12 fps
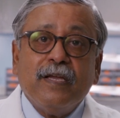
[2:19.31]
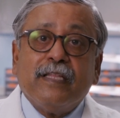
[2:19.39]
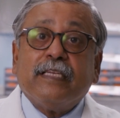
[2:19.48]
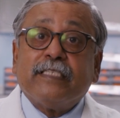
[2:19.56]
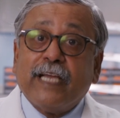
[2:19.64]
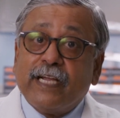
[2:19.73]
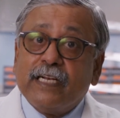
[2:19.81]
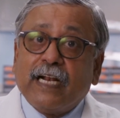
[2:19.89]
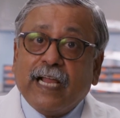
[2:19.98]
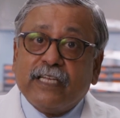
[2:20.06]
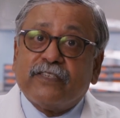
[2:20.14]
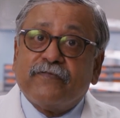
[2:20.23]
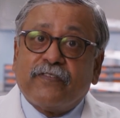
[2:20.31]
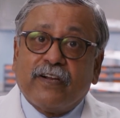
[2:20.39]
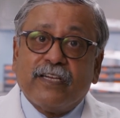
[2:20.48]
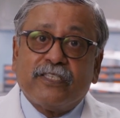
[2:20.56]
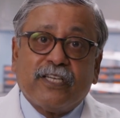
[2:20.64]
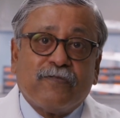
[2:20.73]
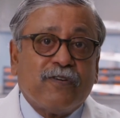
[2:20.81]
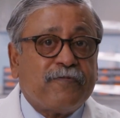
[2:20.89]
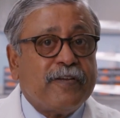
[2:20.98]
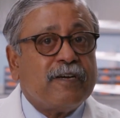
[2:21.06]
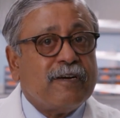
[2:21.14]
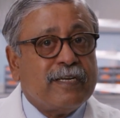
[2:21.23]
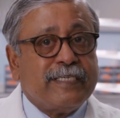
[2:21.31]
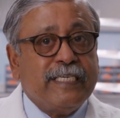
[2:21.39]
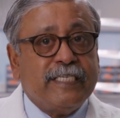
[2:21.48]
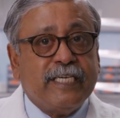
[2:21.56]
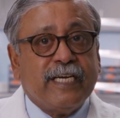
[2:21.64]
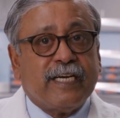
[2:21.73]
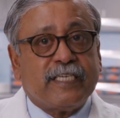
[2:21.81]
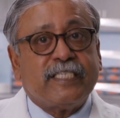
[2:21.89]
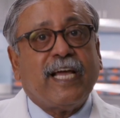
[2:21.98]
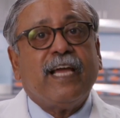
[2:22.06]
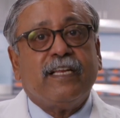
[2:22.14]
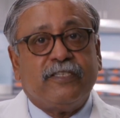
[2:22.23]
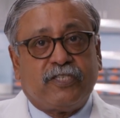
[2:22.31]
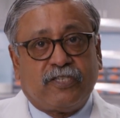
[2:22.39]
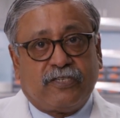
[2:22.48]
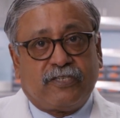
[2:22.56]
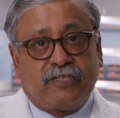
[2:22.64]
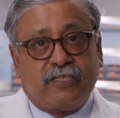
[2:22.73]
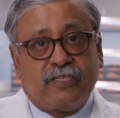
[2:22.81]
The second class of drugs are what we call TTR silencers.